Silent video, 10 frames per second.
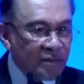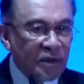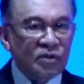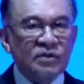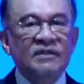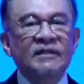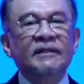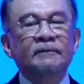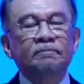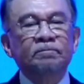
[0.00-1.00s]
Because,
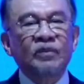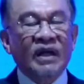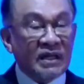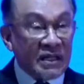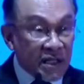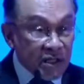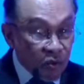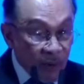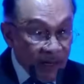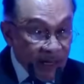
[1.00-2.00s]
and this
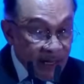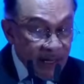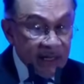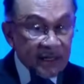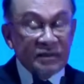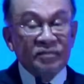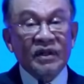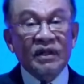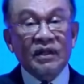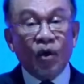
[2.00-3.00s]
is where, again,
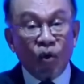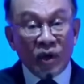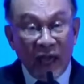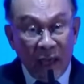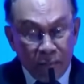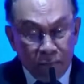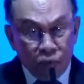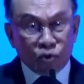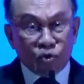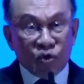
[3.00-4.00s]
the whole
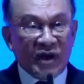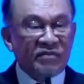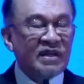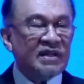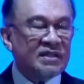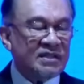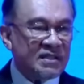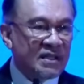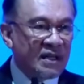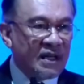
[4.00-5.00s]
approach to
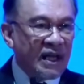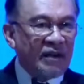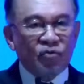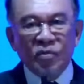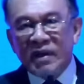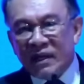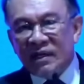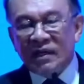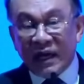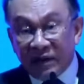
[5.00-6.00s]
governance have
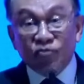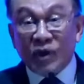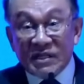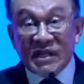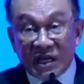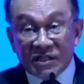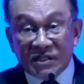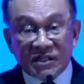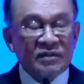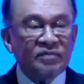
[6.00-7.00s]
to
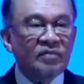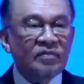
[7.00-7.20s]
adjust